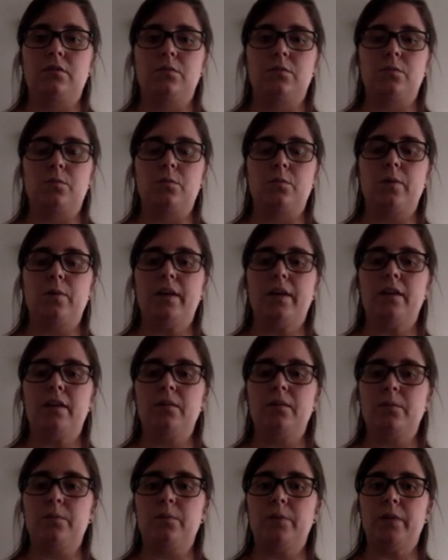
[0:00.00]
When
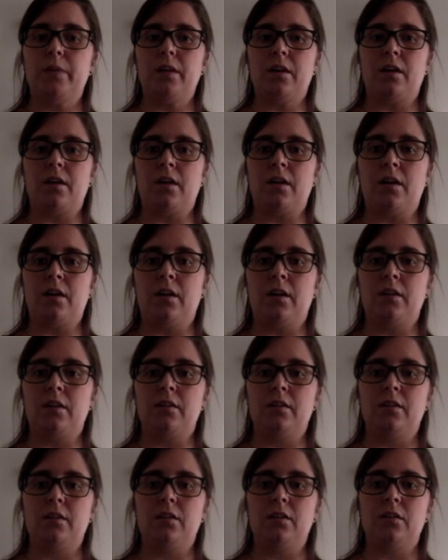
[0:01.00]
we are
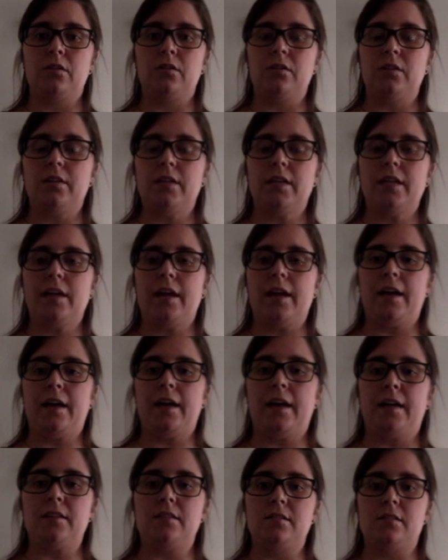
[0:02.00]
looking
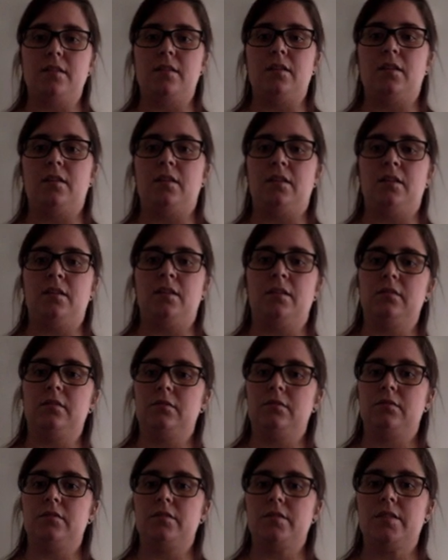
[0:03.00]
at the
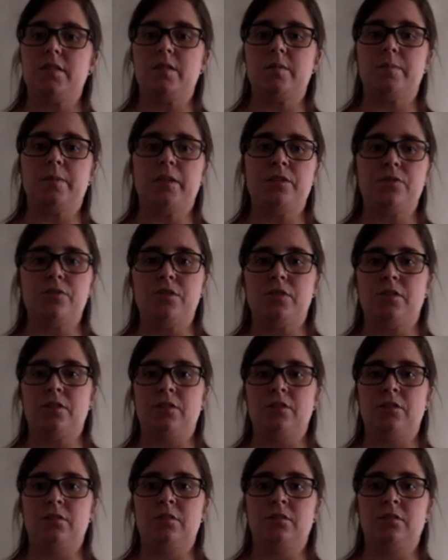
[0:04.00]
suspension,